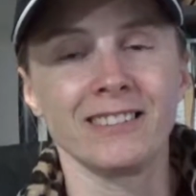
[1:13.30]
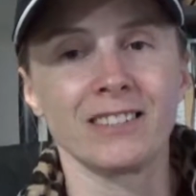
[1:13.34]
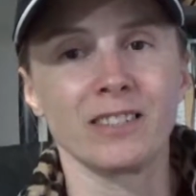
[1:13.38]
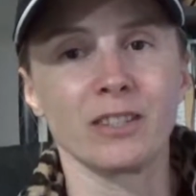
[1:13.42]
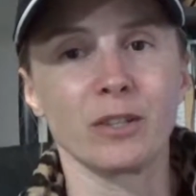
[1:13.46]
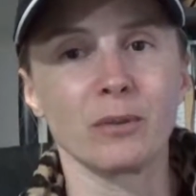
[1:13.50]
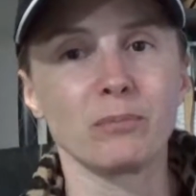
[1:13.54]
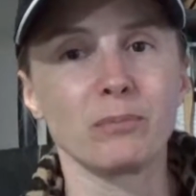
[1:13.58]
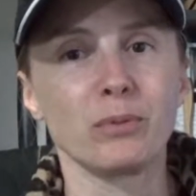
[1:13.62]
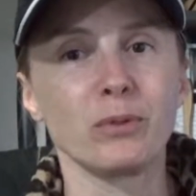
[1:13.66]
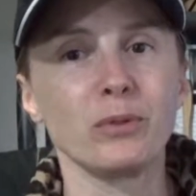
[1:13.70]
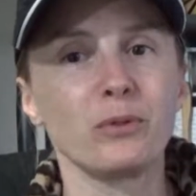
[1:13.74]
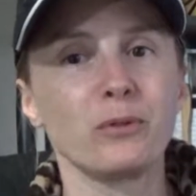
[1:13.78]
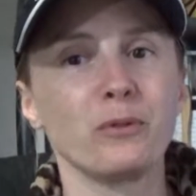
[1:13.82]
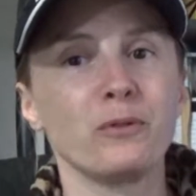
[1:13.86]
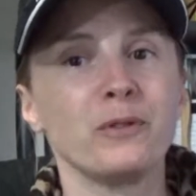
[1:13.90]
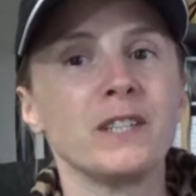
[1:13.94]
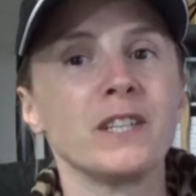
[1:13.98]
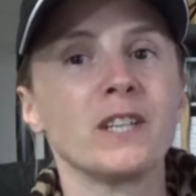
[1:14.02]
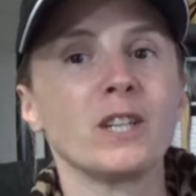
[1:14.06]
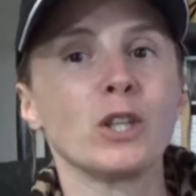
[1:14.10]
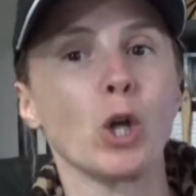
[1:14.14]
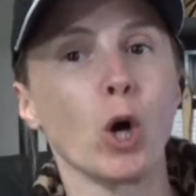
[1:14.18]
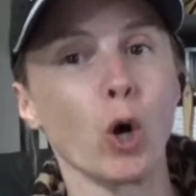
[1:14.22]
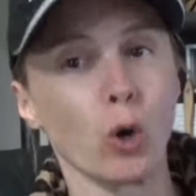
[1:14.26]
the booth
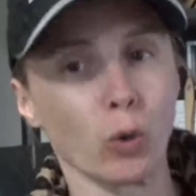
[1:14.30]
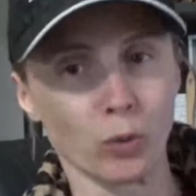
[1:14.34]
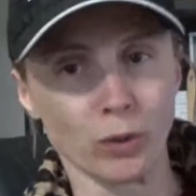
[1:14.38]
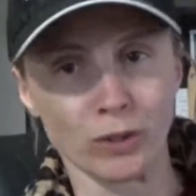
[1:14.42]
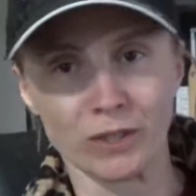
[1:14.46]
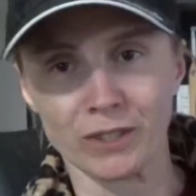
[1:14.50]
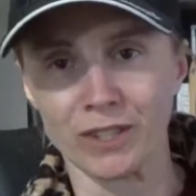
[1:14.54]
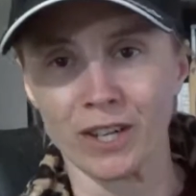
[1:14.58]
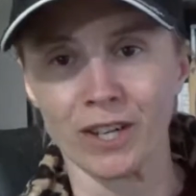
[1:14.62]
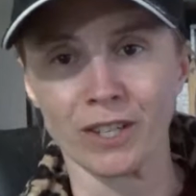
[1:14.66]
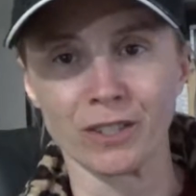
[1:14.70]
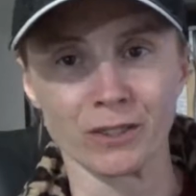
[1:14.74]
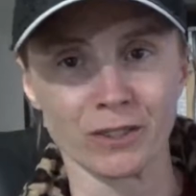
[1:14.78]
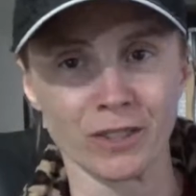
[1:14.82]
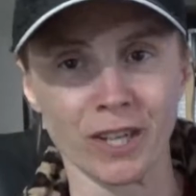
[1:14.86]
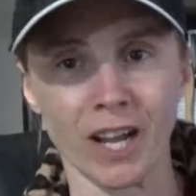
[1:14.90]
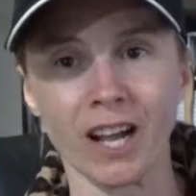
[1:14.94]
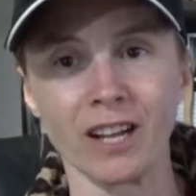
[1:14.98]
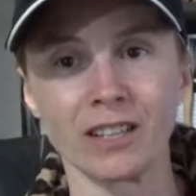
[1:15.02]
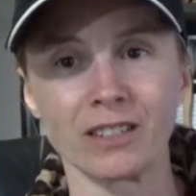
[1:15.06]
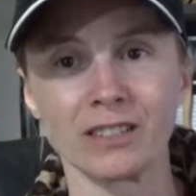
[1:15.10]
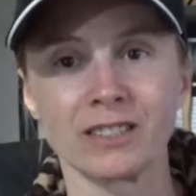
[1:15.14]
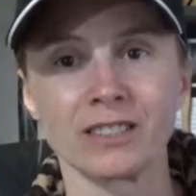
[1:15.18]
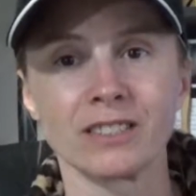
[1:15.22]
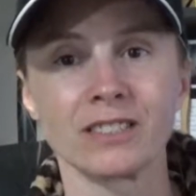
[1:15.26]
fee alone is
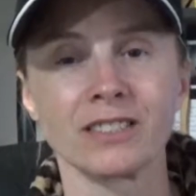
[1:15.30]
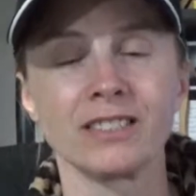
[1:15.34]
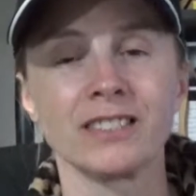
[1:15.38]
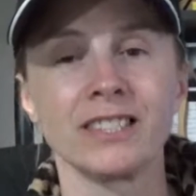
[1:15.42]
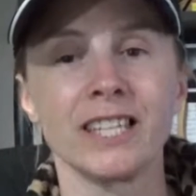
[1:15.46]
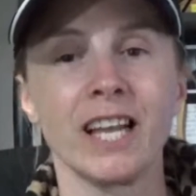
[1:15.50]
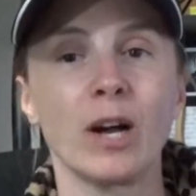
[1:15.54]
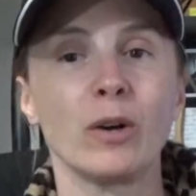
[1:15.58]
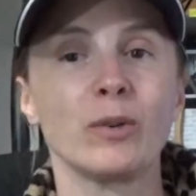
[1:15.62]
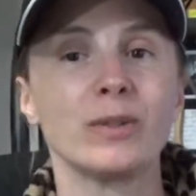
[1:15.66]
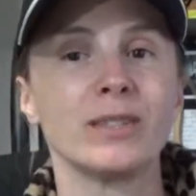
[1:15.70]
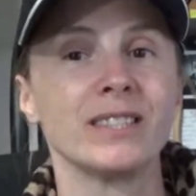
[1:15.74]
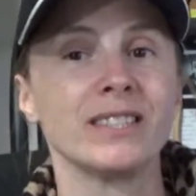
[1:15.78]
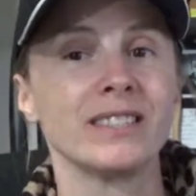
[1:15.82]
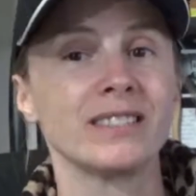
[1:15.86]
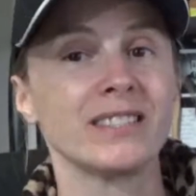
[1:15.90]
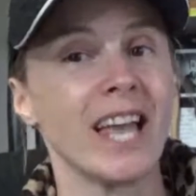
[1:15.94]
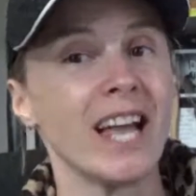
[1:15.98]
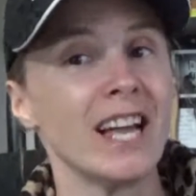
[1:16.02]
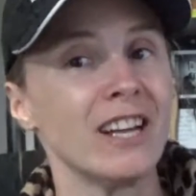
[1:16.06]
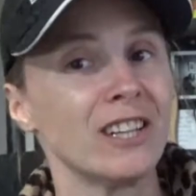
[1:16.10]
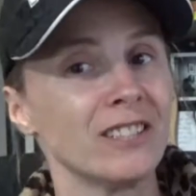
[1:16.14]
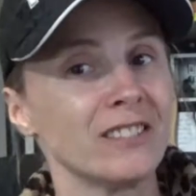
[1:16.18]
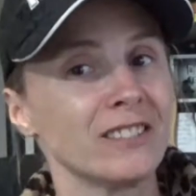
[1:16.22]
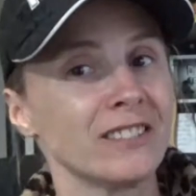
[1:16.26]
$100. Now it is
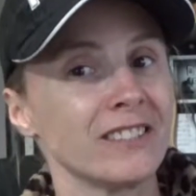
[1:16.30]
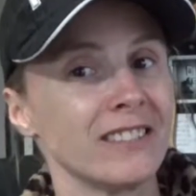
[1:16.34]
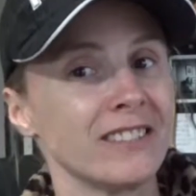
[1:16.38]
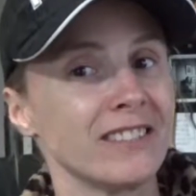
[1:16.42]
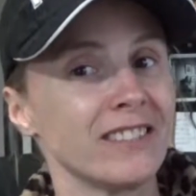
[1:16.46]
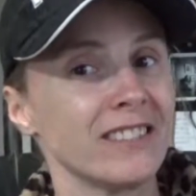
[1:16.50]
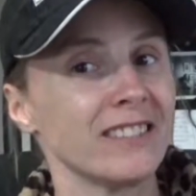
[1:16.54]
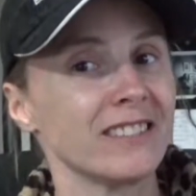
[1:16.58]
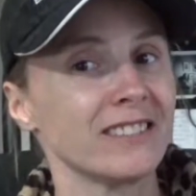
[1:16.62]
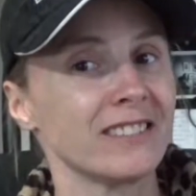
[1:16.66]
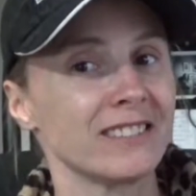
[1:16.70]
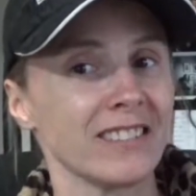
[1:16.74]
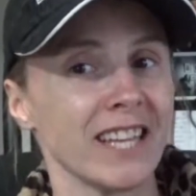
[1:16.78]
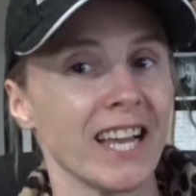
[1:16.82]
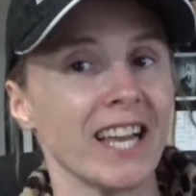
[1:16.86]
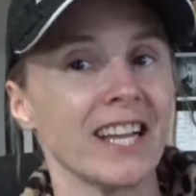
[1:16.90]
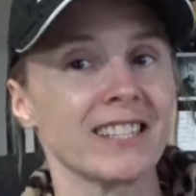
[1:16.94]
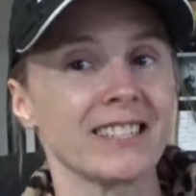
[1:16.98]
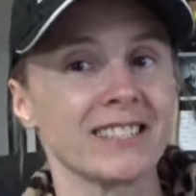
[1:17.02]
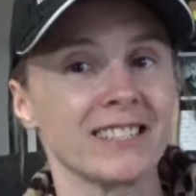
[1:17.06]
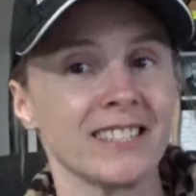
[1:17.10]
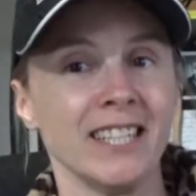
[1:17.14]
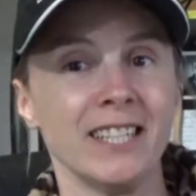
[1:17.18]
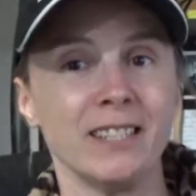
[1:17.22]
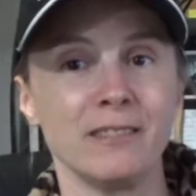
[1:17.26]
held in the
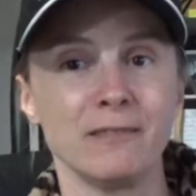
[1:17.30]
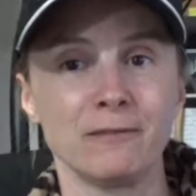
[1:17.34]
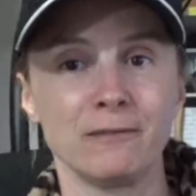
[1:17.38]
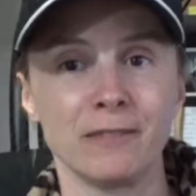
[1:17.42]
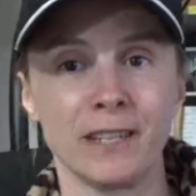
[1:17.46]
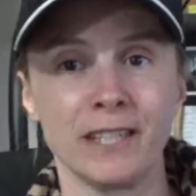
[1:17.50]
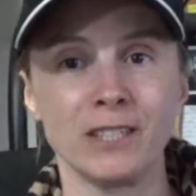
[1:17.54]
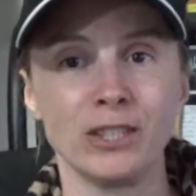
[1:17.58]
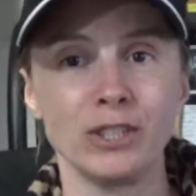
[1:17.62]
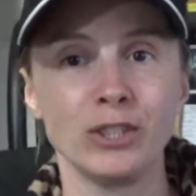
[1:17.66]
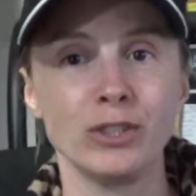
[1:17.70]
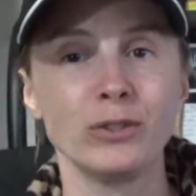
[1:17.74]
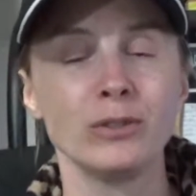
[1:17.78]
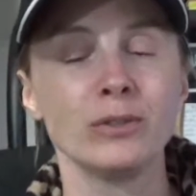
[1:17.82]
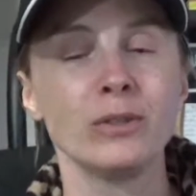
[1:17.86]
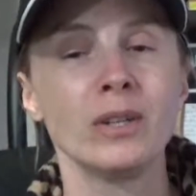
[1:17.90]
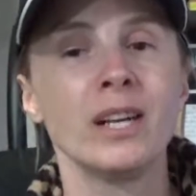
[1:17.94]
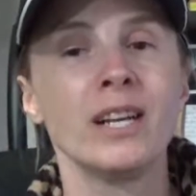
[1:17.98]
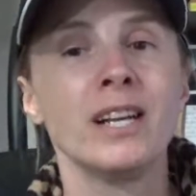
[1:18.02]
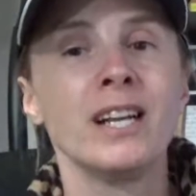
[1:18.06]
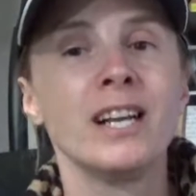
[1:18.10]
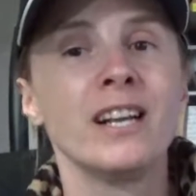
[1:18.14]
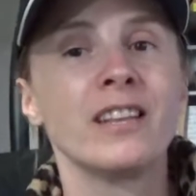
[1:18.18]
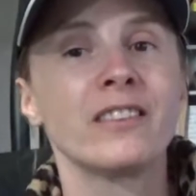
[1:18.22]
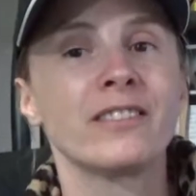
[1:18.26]
exact same venue
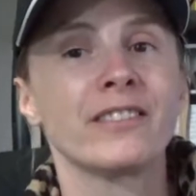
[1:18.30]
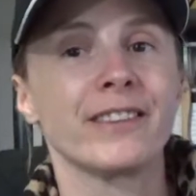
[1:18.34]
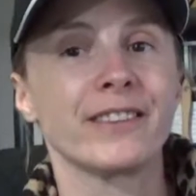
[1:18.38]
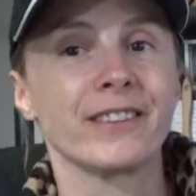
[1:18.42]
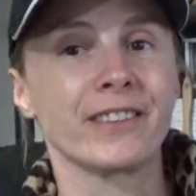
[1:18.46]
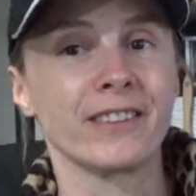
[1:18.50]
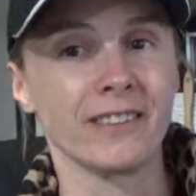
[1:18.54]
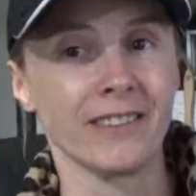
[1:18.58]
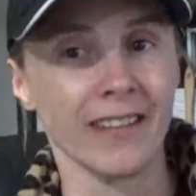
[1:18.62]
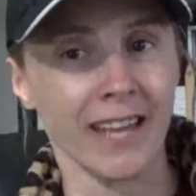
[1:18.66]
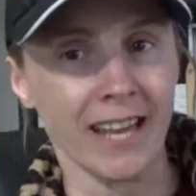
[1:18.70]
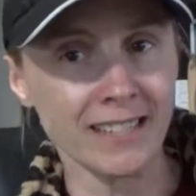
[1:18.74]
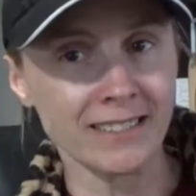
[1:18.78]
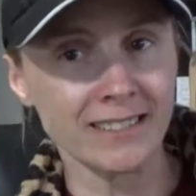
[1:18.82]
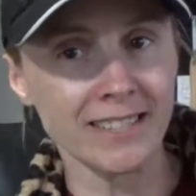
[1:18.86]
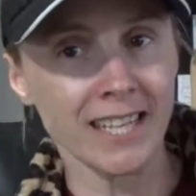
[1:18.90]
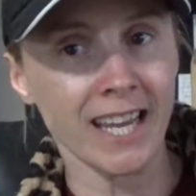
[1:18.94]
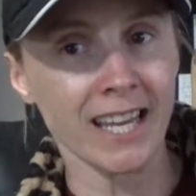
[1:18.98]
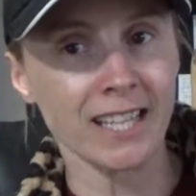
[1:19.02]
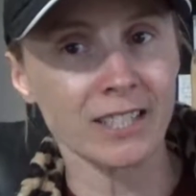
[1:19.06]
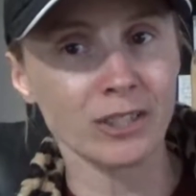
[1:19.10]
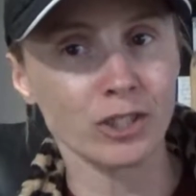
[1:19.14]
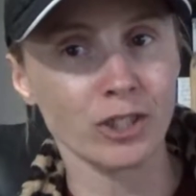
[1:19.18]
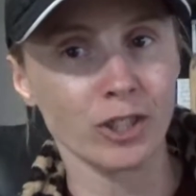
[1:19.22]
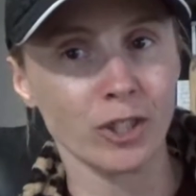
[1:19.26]
that the last
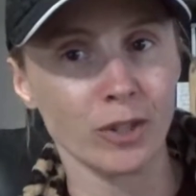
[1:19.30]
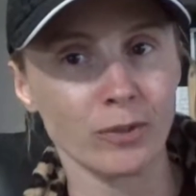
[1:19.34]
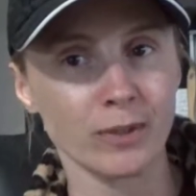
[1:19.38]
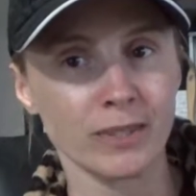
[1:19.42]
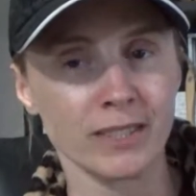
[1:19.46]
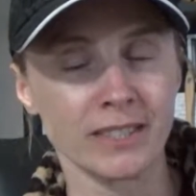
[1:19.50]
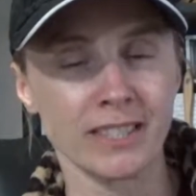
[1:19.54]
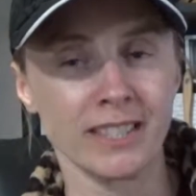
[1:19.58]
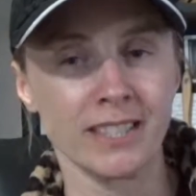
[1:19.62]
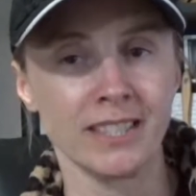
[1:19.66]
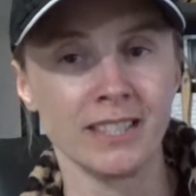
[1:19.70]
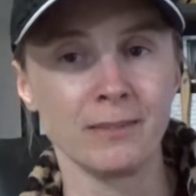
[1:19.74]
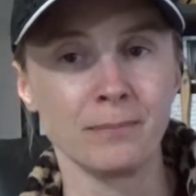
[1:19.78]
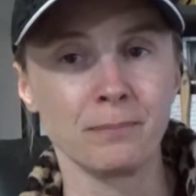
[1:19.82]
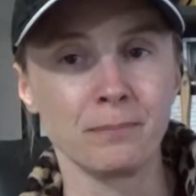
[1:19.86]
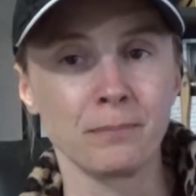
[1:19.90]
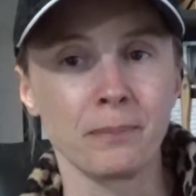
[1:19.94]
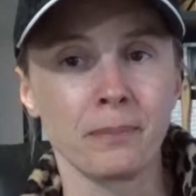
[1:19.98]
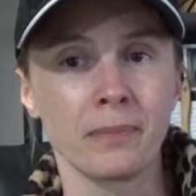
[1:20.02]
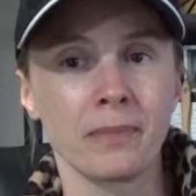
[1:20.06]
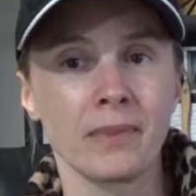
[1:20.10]
cat show was in,